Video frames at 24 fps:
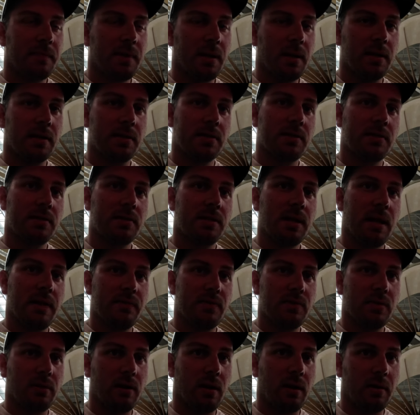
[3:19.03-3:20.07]
it saves
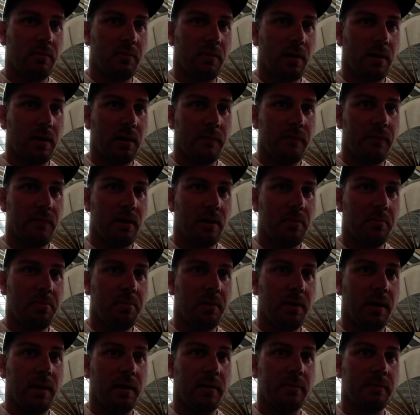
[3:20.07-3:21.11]
you a lot of money if you can
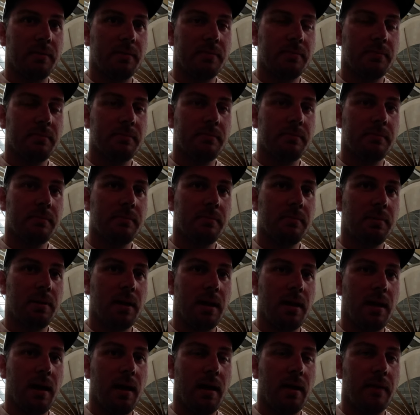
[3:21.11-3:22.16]
plan
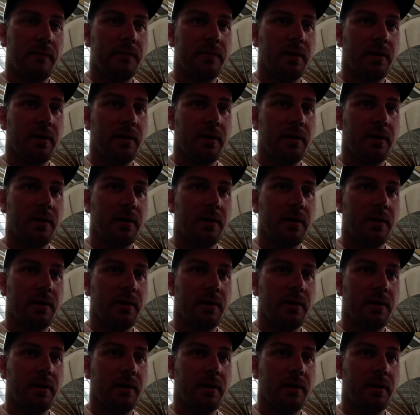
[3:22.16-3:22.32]
plan ahead of